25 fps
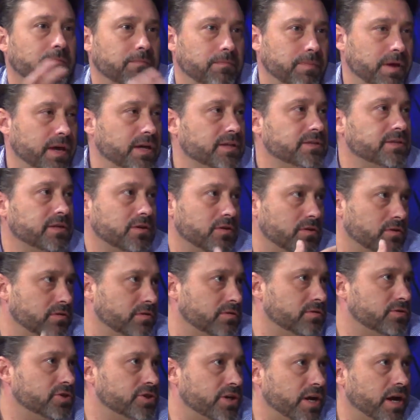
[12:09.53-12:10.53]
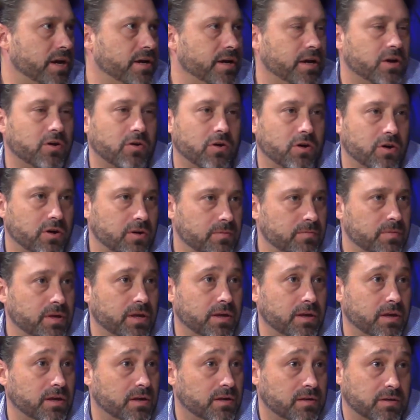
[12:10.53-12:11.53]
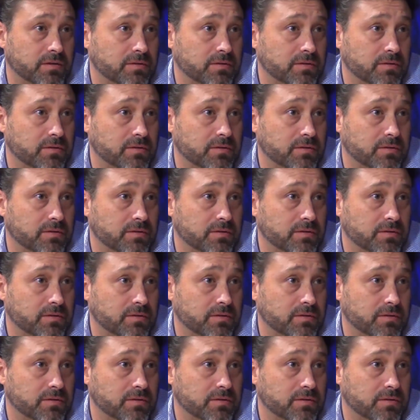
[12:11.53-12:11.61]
based on shared economy